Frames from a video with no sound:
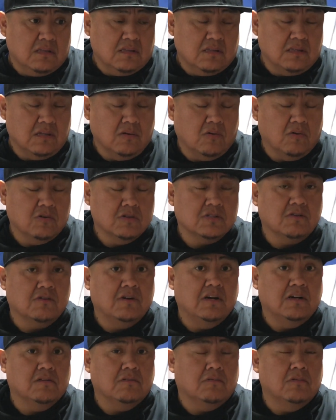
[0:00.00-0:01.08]
the horse
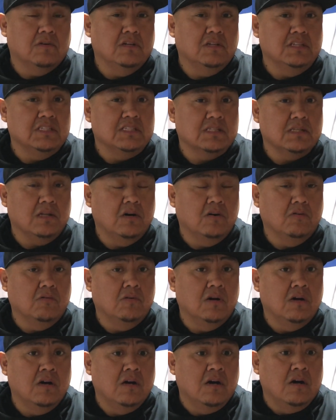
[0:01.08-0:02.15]
corral really slow.
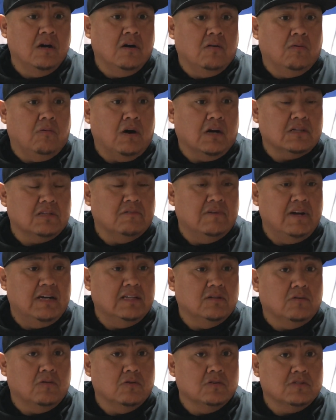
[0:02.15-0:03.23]
Walked around
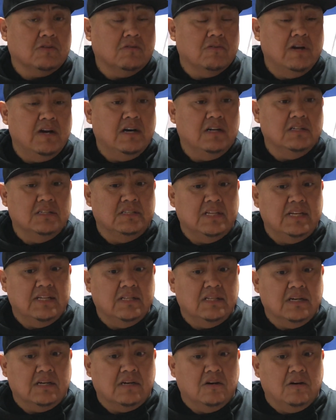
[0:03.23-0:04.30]
the horse corral, and then
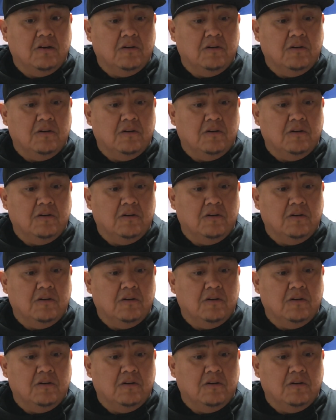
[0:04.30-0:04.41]
like